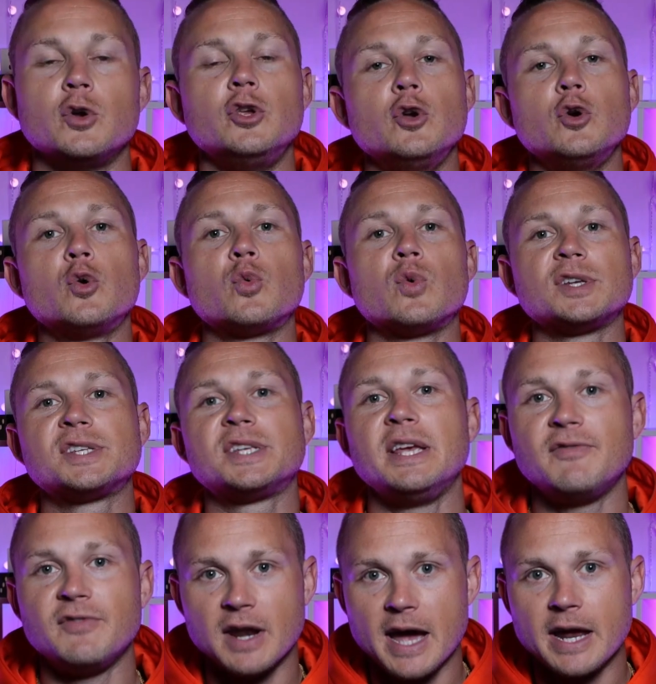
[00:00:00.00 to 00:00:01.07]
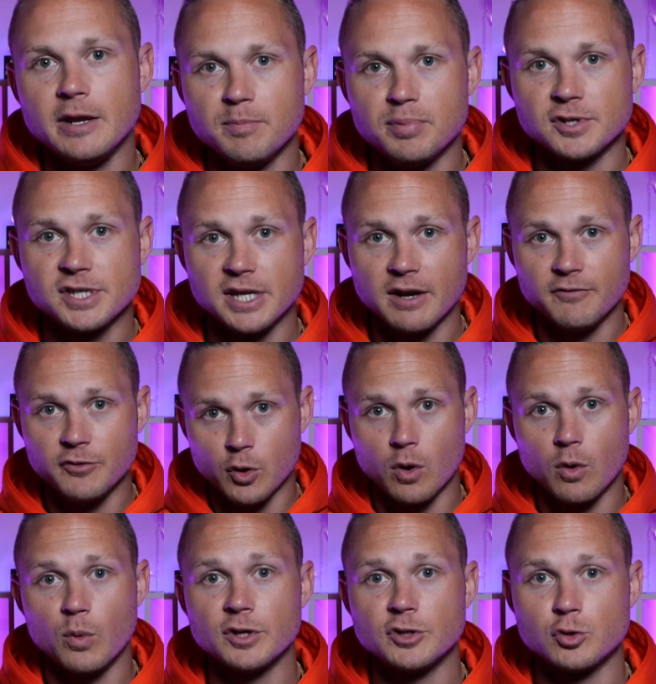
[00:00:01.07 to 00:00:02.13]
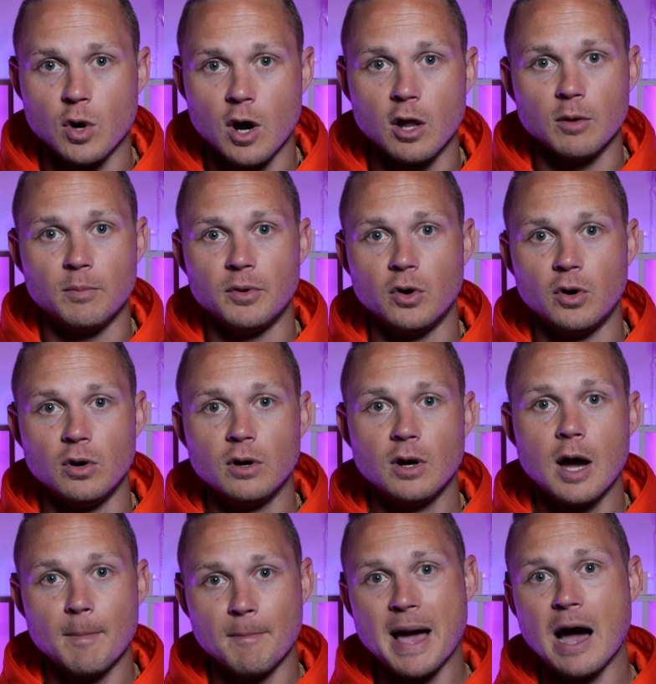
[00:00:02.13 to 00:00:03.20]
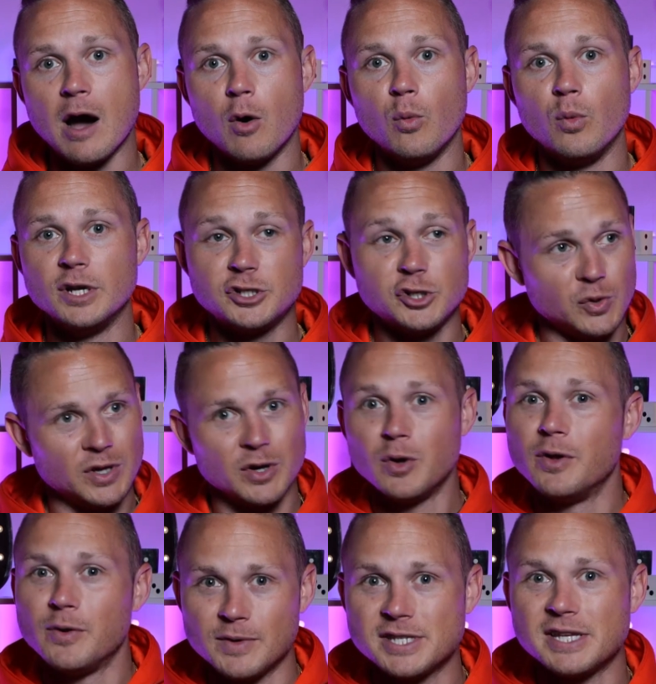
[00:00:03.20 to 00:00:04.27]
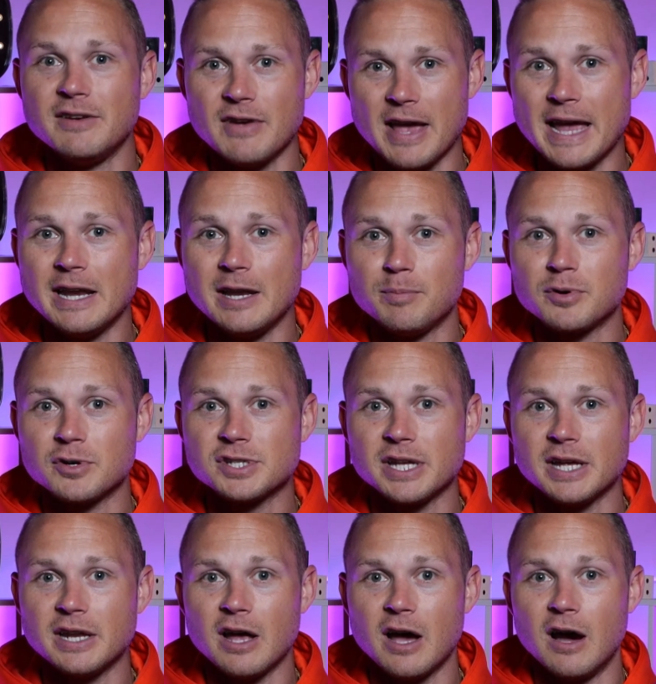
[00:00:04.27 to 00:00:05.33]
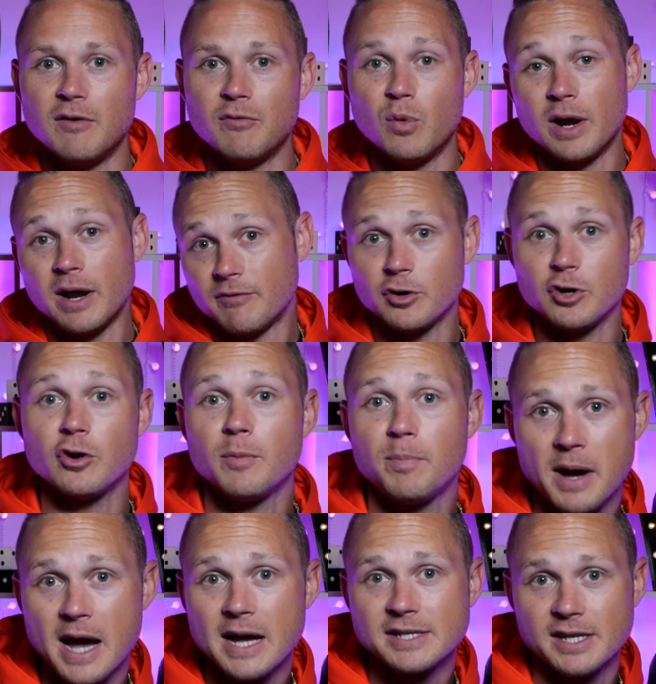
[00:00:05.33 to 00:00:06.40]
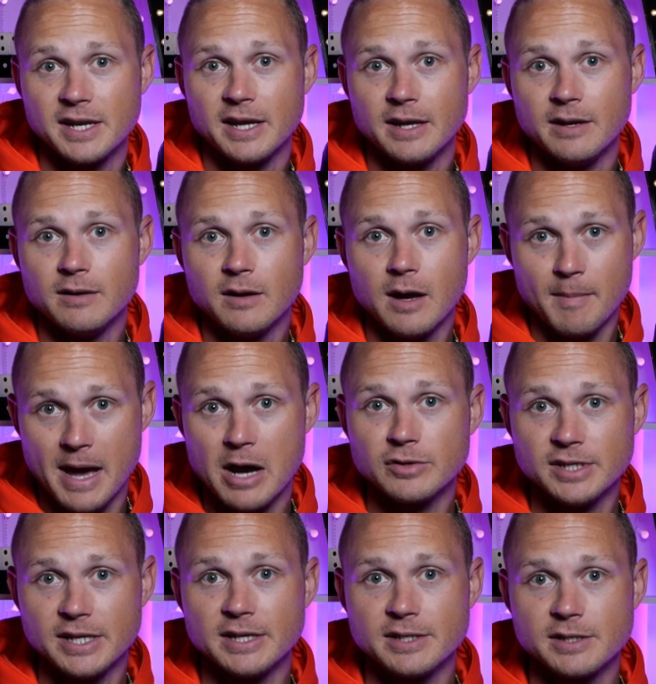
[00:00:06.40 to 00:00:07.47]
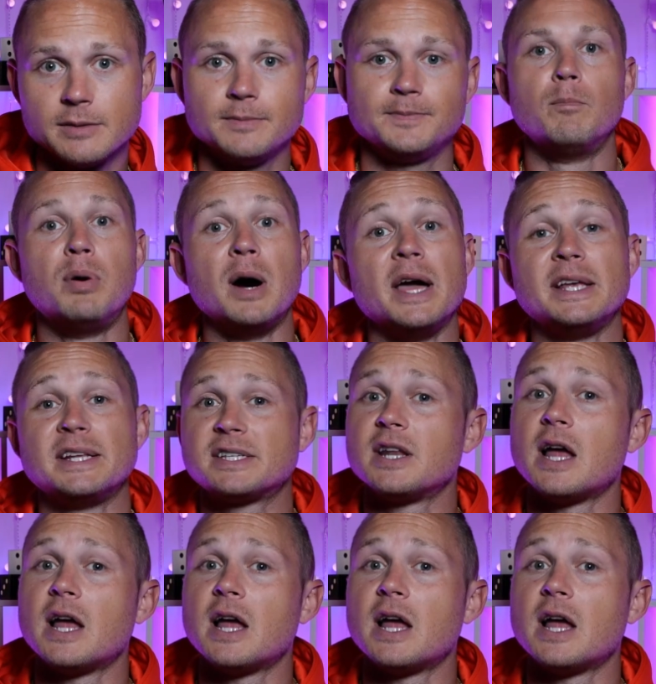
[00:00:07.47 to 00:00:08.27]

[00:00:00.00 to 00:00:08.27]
you receive 90% of your withdrawable amount, which you can only receive 80% of whatever your deposited amount is. But it's